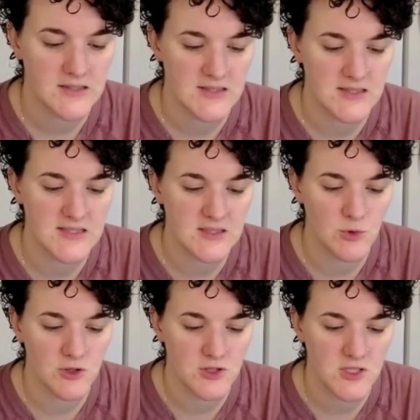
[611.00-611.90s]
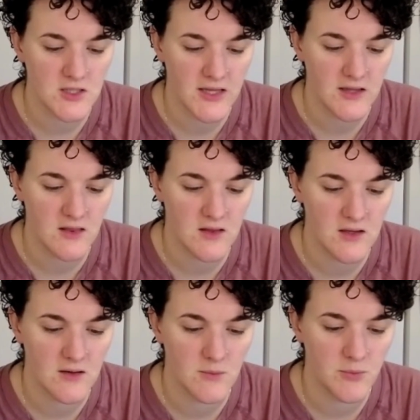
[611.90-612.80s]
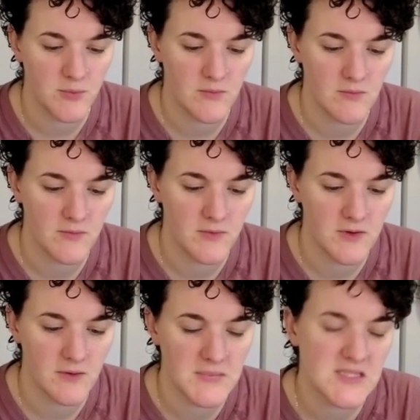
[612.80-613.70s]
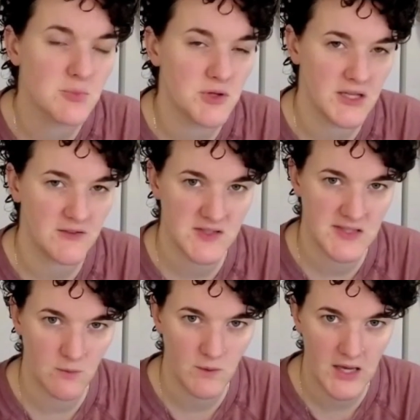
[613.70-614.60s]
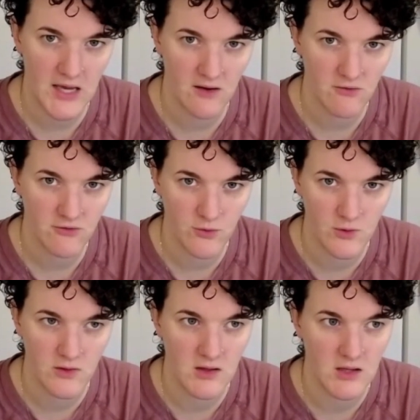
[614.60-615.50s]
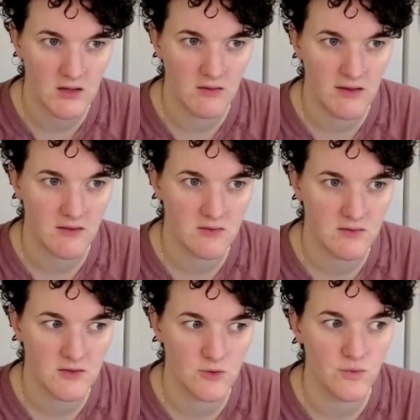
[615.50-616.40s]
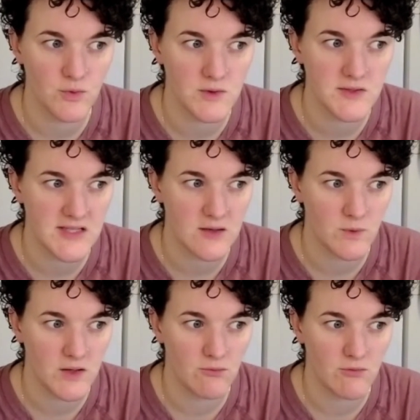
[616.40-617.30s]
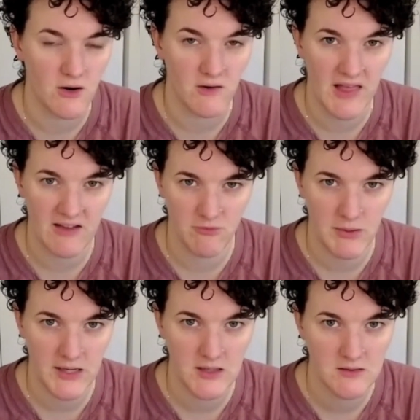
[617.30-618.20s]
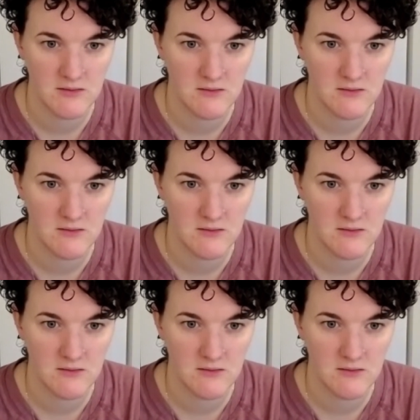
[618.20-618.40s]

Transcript: Is it similar to like the misbeliefs that we have, or the rules that we run our life by?